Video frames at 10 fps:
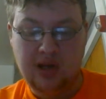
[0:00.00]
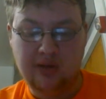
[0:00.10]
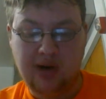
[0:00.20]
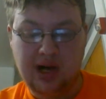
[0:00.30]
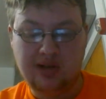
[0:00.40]
The
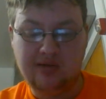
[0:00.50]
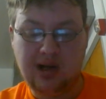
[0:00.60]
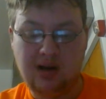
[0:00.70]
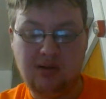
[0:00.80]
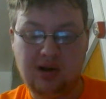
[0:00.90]
Rise of
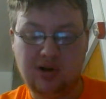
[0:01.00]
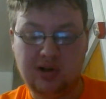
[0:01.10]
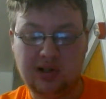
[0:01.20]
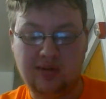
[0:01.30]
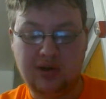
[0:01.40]
Skywalker, on
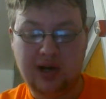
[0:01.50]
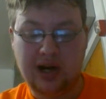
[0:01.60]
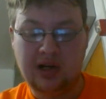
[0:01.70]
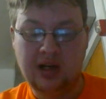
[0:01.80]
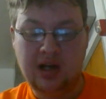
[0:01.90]
the other
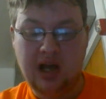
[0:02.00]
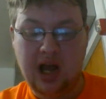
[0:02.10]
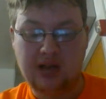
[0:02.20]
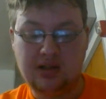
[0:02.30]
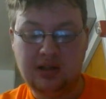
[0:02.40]
hand,
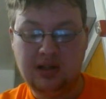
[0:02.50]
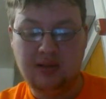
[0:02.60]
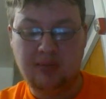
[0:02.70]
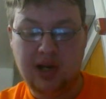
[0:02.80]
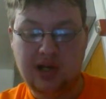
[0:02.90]
has
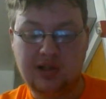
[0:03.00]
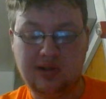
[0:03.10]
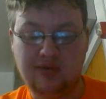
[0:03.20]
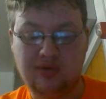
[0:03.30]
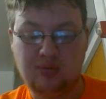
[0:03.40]
me itching
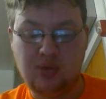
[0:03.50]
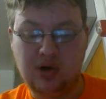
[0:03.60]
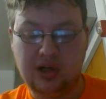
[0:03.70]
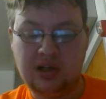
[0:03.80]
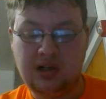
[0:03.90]
for
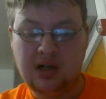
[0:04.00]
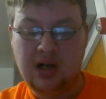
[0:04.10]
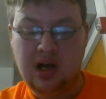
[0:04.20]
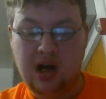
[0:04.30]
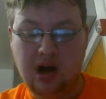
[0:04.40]
more.
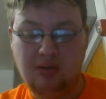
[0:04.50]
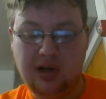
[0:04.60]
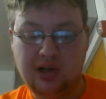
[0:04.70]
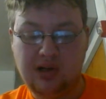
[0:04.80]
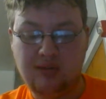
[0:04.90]
I want
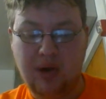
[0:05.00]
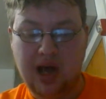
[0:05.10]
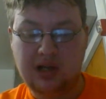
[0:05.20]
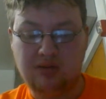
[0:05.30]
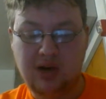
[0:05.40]
to go
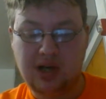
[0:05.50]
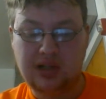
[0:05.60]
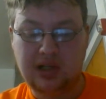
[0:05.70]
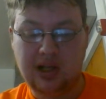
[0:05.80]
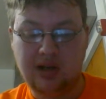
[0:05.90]
back and watch
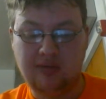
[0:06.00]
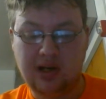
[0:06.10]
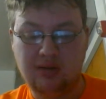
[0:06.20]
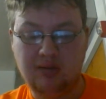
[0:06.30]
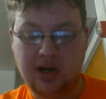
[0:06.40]
it again right
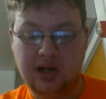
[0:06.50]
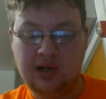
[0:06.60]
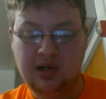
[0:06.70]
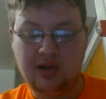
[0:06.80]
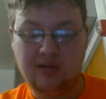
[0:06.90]
away.
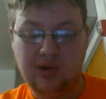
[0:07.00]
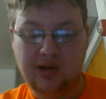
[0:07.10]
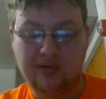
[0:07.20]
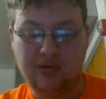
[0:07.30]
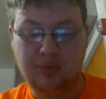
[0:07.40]
Far
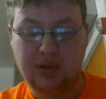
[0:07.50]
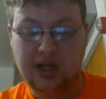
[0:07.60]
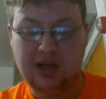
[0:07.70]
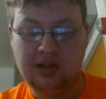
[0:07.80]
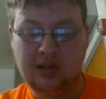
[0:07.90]
from
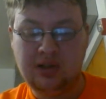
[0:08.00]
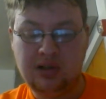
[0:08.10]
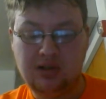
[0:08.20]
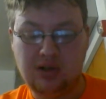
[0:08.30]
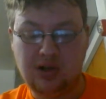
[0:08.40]
bland,
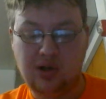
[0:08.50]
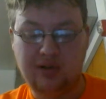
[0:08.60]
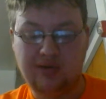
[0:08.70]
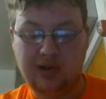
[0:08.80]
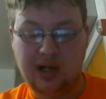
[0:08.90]
dull, and
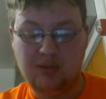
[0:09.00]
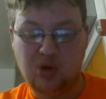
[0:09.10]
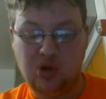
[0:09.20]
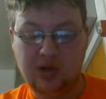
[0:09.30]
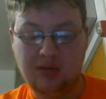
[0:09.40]

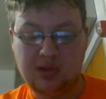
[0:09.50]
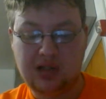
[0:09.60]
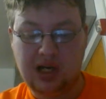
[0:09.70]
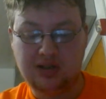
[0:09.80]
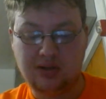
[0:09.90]
forgettable, it was
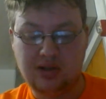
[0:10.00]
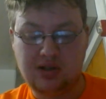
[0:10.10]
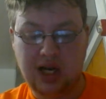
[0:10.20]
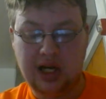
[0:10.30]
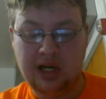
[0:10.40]
constantly
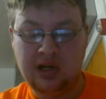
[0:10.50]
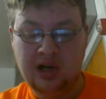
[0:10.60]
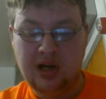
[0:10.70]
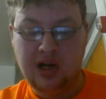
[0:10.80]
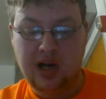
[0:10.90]
exciting,
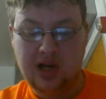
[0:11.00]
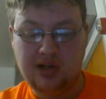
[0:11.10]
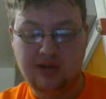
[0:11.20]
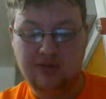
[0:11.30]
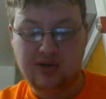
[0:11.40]

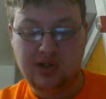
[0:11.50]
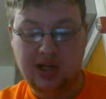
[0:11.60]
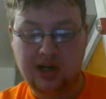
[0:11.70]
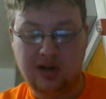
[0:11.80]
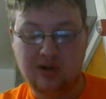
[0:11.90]

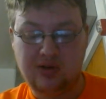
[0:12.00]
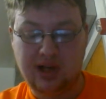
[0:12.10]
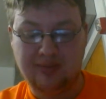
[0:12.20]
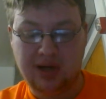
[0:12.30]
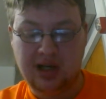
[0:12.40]
edge-of-your-seat
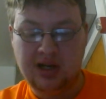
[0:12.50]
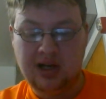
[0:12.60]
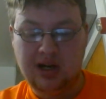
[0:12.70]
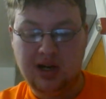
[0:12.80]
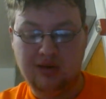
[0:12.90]
entertainment,
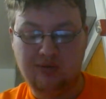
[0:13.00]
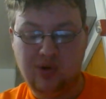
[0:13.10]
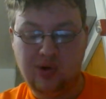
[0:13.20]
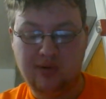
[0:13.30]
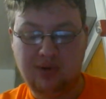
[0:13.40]
and
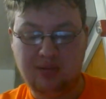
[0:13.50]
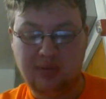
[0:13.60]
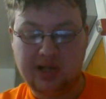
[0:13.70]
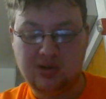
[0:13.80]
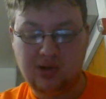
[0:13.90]
full of what
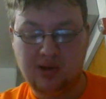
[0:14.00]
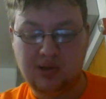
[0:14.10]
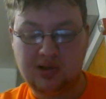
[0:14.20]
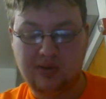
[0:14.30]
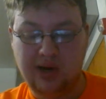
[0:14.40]
makes Star
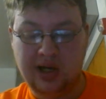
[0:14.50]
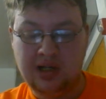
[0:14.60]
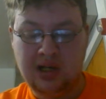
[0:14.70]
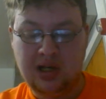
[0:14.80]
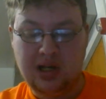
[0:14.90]
Wars great.
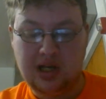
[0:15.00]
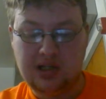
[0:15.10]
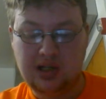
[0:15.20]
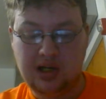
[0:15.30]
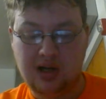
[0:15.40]

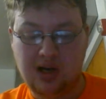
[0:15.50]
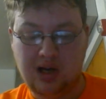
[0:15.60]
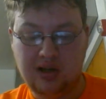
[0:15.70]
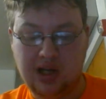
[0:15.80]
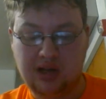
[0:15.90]
Isn't it
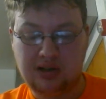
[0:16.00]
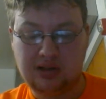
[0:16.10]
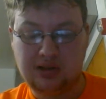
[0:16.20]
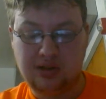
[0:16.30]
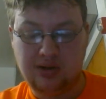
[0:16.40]
odd that
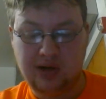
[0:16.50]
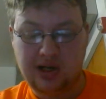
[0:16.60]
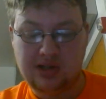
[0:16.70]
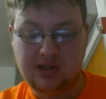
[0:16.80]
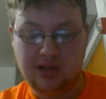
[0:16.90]

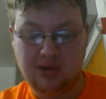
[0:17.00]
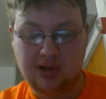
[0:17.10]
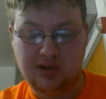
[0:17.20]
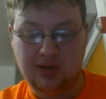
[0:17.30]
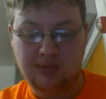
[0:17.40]
critics seem to
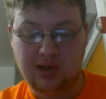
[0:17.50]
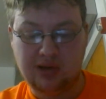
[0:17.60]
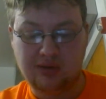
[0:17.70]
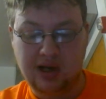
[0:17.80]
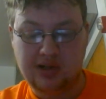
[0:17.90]
claim that
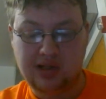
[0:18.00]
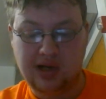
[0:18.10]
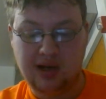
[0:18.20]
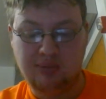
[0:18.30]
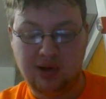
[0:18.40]
The Last
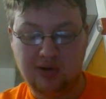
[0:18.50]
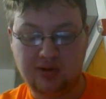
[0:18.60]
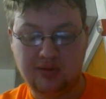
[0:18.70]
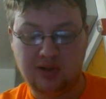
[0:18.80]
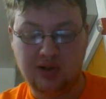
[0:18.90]
Jedi both
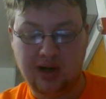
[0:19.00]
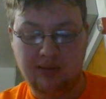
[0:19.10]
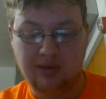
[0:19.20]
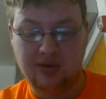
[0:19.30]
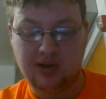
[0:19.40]
subverted
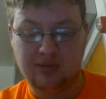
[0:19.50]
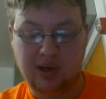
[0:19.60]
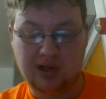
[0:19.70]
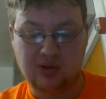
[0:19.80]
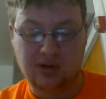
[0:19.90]
everything
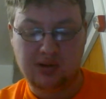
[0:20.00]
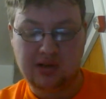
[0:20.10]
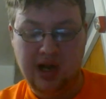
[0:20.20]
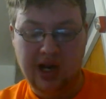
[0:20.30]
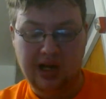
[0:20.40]
about Star Wars
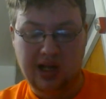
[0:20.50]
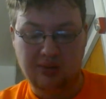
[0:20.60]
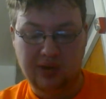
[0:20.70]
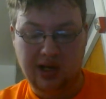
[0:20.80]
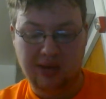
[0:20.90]
and
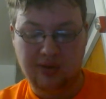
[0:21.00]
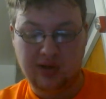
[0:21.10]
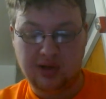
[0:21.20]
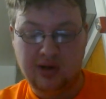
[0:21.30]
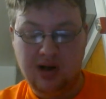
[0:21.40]
encapsulated
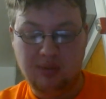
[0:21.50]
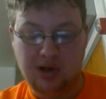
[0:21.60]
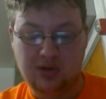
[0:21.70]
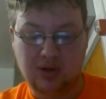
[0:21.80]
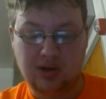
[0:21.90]
everything
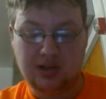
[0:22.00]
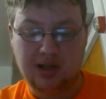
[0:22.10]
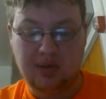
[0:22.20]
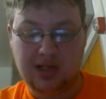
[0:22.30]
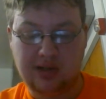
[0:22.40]
about Star Wars
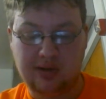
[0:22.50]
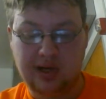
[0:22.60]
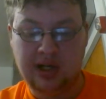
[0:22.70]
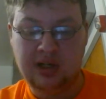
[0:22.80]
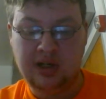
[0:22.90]
that makes it
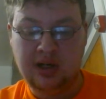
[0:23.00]
great?